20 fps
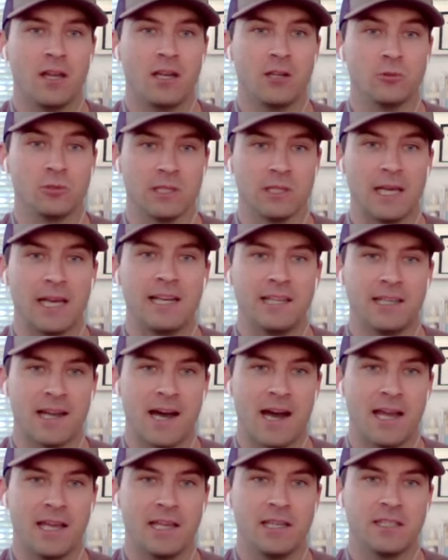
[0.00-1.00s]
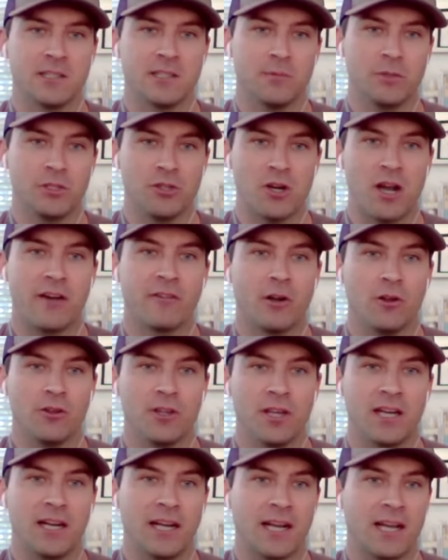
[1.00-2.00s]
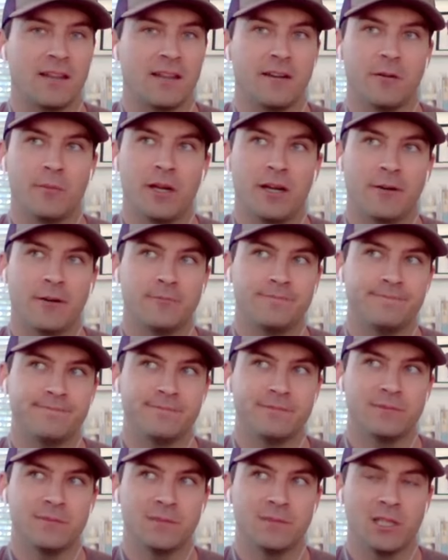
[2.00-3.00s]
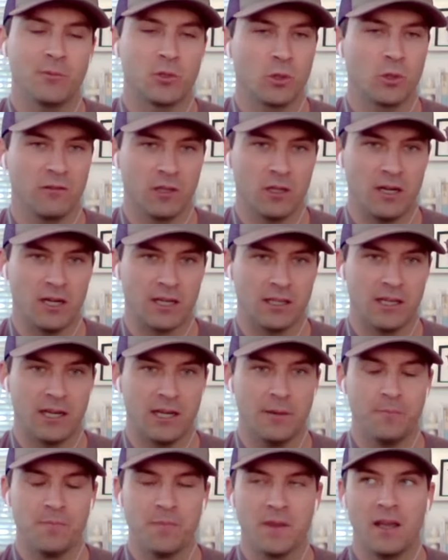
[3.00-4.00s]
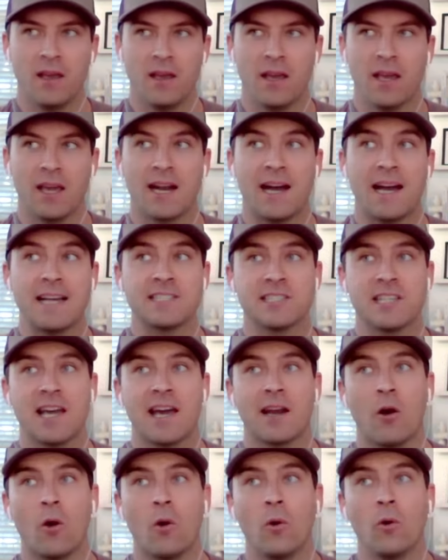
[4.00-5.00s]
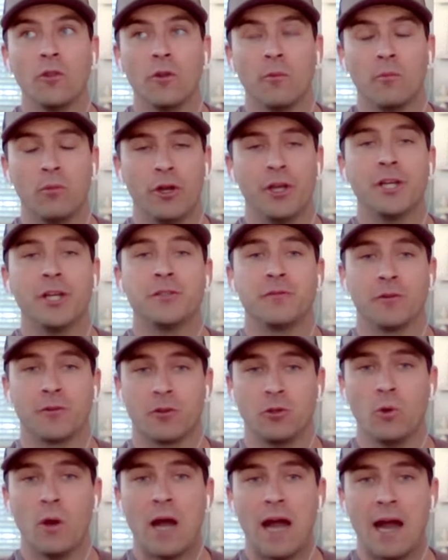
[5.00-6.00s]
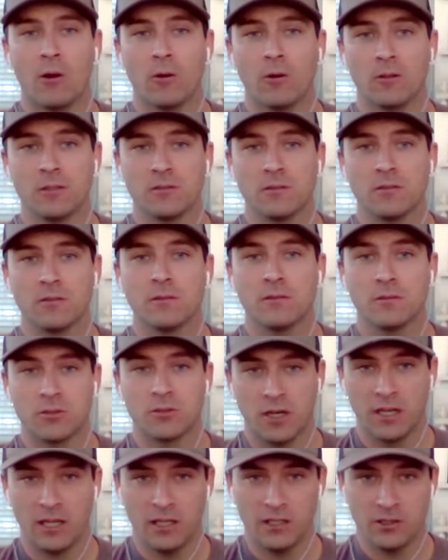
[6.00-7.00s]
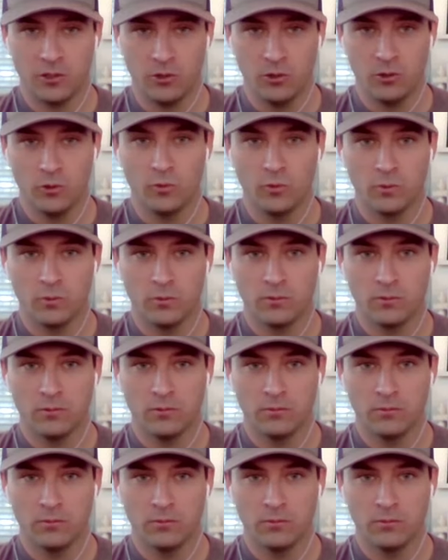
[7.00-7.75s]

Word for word: and it was late at night because I've been driving all day, and I got there about 11, 12 o'clock at night and I sat on the bridge for two hours trying to get wow.